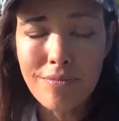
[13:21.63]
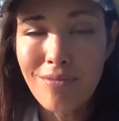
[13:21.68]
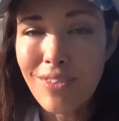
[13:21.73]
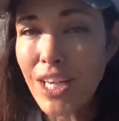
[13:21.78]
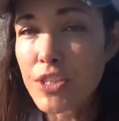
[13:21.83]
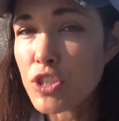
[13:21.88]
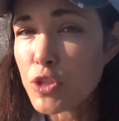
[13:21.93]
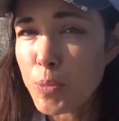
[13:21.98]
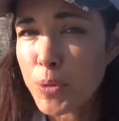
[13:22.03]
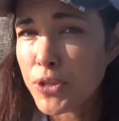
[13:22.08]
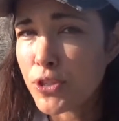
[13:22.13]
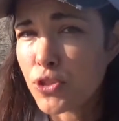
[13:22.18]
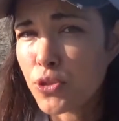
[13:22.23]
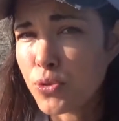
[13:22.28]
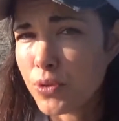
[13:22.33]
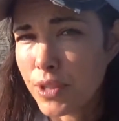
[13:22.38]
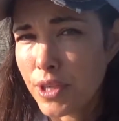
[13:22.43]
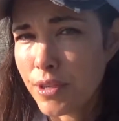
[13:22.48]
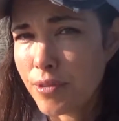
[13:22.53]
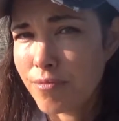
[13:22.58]

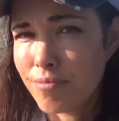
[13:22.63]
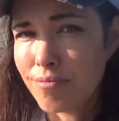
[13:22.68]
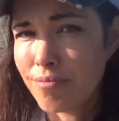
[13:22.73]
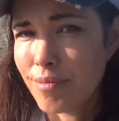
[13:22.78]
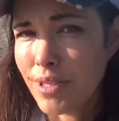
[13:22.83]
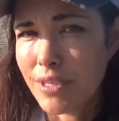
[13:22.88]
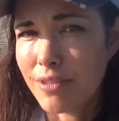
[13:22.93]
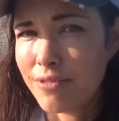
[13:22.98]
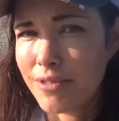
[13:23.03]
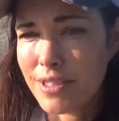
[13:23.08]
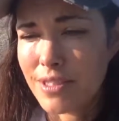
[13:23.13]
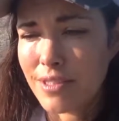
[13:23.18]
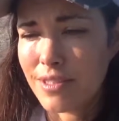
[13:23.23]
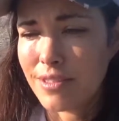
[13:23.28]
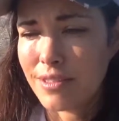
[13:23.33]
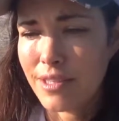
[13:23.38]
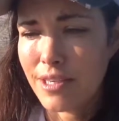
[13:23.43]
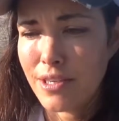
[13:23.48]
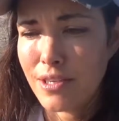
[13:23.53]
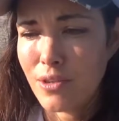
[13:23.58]
spiritually,
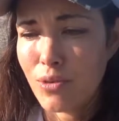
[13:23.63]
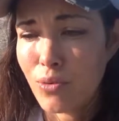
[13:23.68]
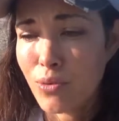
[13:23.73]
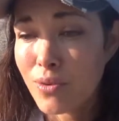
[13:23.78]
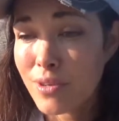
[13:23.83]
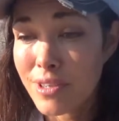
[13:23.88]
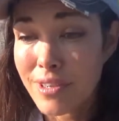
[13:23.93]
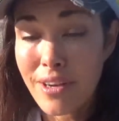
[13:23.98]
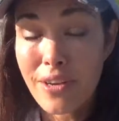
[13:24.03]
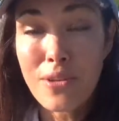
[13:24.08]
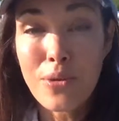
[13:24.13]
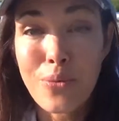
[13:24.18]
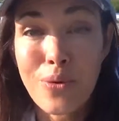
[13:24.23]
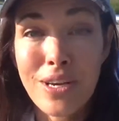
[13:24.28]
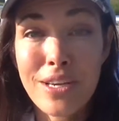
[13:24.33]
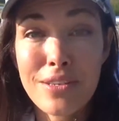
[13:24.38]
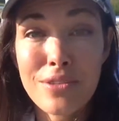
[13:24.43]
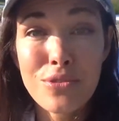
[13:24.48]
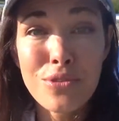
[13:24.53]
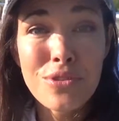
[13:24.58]
metaphysically, or
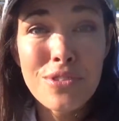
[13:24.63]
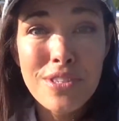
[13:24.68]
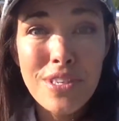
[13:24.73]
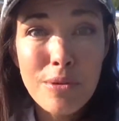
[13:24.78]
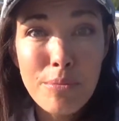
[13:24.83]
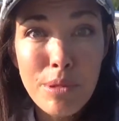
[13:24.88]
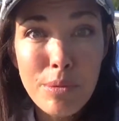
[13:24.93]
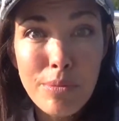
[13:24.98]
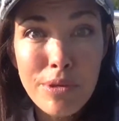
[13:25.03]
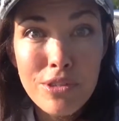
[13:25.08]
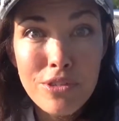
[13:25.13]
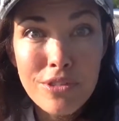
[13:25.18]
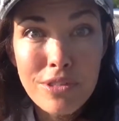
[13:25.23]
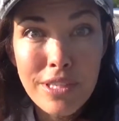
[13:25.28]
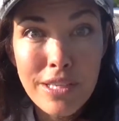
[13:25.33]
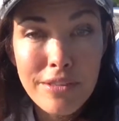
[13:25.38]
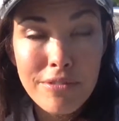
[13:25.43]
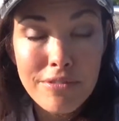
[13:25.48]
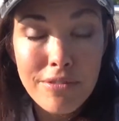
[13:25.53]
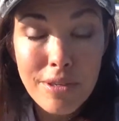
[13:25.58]
otherwise. Just tell me about your
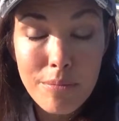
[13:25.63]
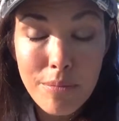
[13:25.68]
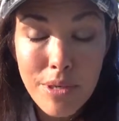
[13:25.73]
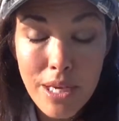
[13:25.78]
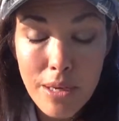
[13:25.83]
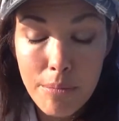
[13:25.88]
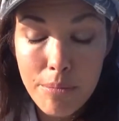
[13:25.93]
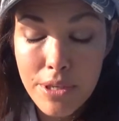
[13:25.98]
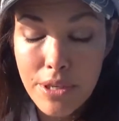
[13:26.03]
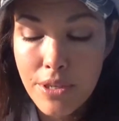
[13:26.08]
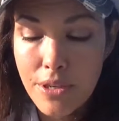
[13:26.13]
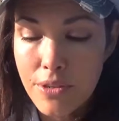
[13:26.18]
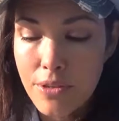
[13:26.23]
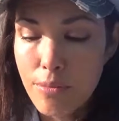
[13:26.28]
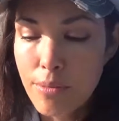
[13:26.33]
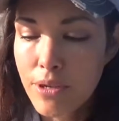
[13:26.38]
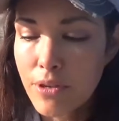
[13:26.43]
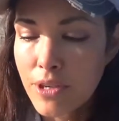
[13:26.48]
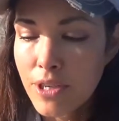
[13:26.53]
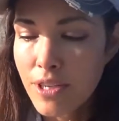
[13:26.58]
life. I'm happy to hear
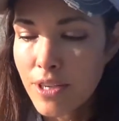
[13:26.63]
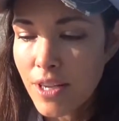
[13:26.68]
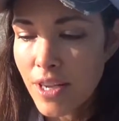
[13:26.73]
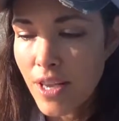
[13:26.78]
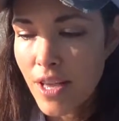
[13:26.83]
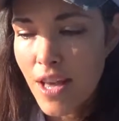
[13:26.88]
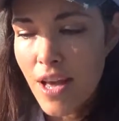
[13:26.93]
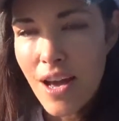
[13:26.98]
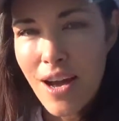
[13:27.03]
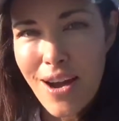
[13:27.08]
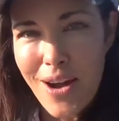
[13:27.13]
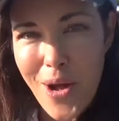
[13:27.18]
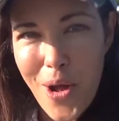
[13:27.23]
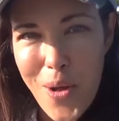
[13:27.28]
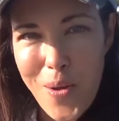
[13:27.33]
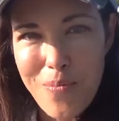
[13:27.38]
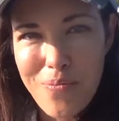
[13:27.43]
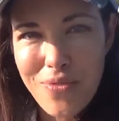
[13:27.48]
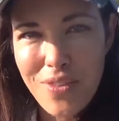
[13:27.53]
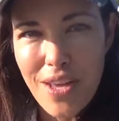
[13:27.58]
about it.
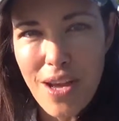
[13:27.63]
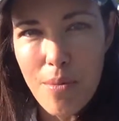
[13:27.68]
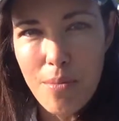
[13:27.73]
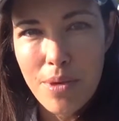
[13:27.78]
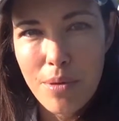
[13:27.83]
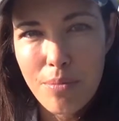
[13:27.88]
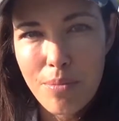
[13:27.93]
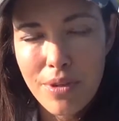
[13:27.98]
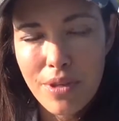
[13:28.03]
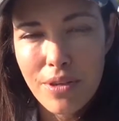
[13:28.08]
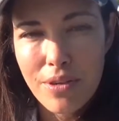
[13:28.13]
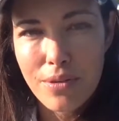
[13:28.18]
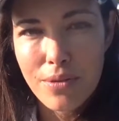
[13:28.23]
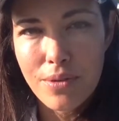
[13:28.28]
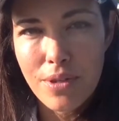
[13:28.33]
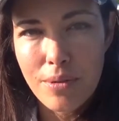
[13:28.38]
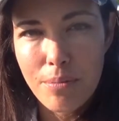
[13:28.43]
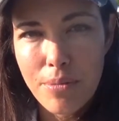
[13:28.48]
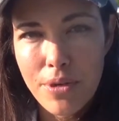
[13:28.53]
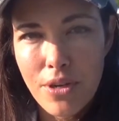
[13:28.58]
Comment below.
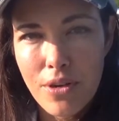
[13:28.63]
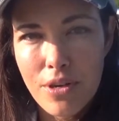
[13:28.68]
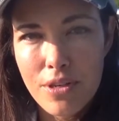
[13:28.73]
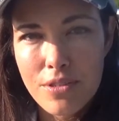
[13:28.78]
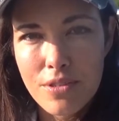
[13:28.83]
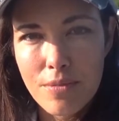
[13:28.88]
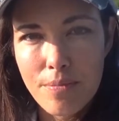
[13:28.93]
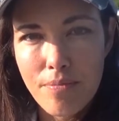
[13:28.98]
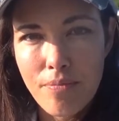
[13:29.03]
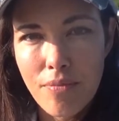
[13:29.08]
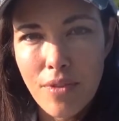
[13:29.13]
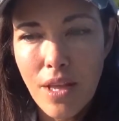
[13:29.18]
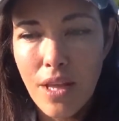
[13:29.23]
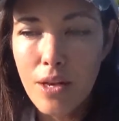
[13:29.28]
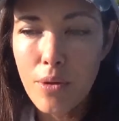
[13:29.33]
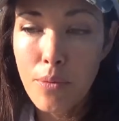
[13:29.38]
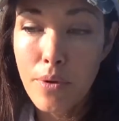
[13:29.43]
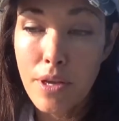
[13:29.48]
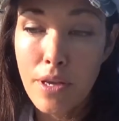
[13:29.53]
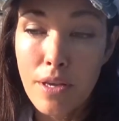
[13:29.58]
That'd be awesome.
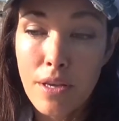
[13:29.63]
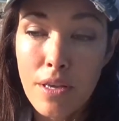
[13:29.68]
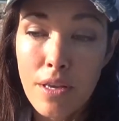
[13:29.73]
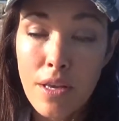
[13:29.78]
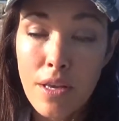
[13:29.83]
Anyway,